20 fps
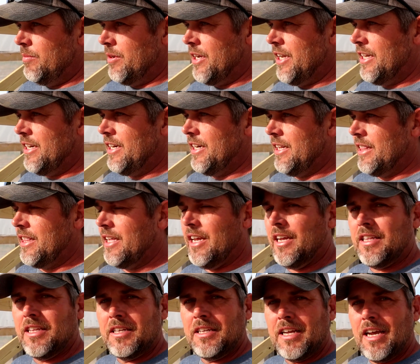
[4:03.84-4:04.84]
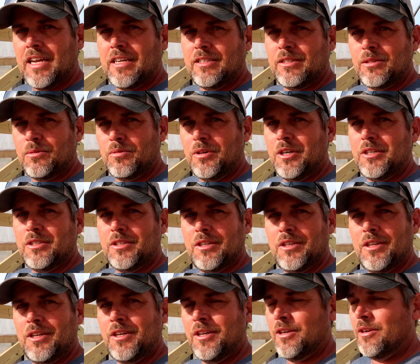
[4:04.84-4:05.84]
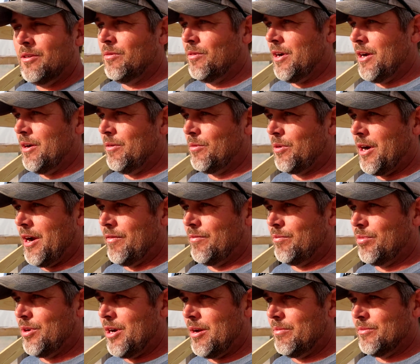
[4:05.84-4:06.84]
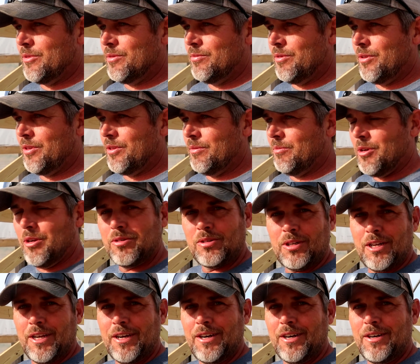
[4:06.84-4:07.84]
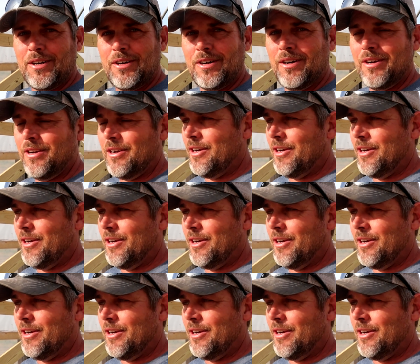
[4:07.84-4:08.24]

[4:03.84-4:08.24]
beginning to think that is the reason why we're having problems with the mulch layer.